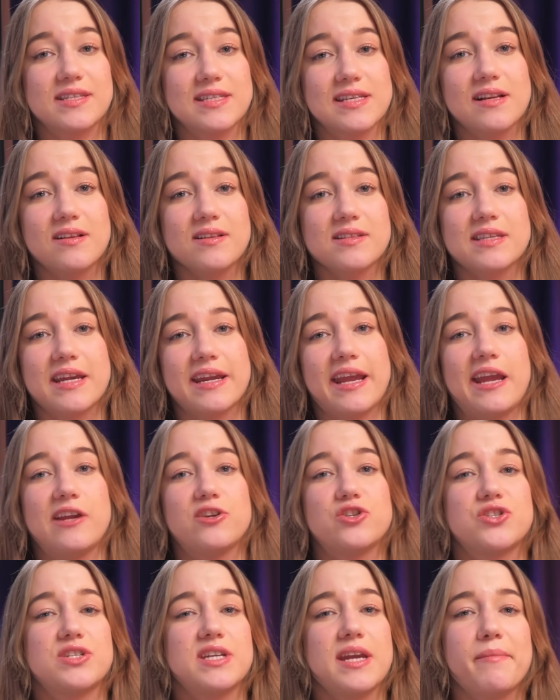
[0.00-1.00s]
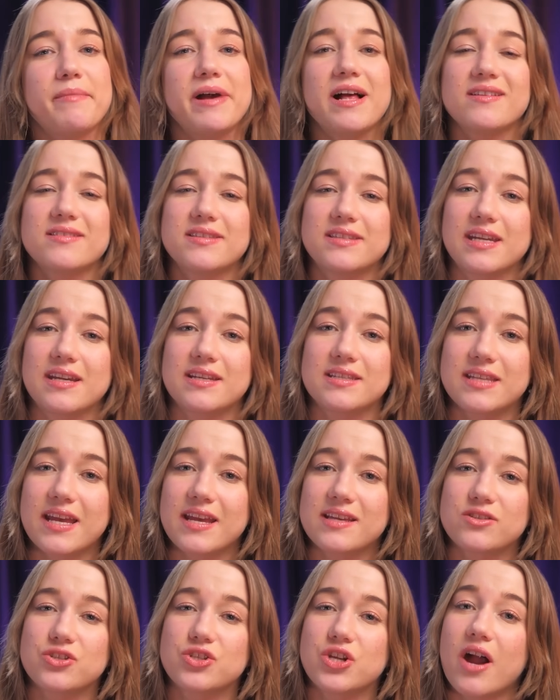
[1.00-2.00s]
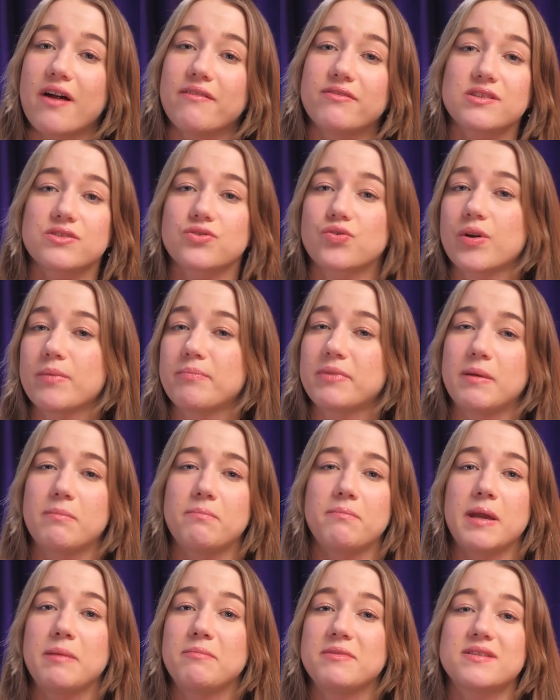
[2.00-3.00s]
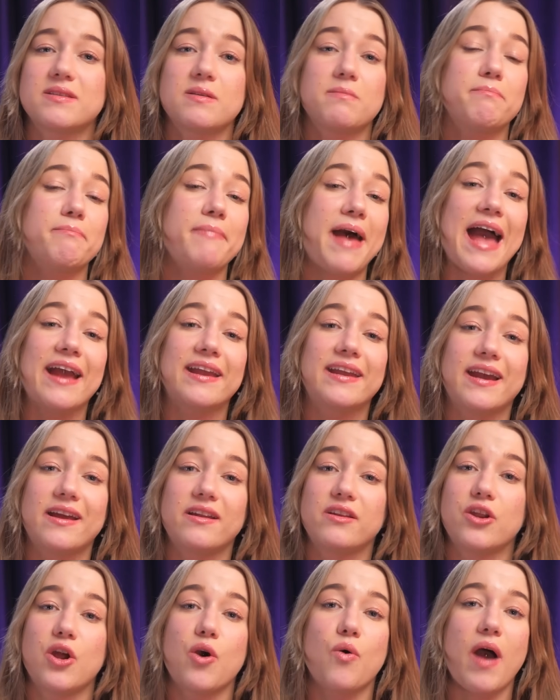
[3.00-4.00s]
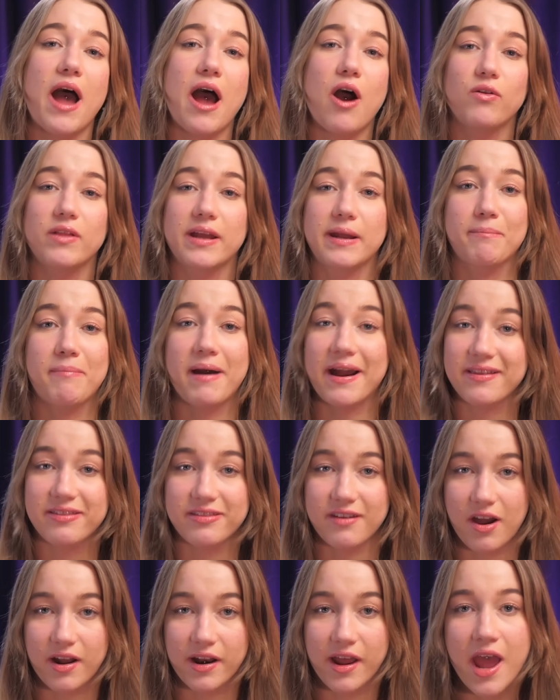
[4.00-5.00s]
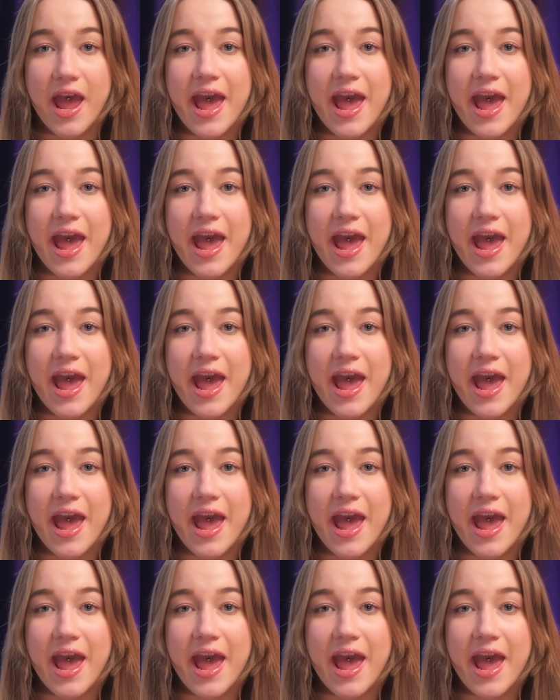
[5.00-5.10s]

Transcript: skills like HTML, CSS, JavaScript, and maybe some backend know-how like Python.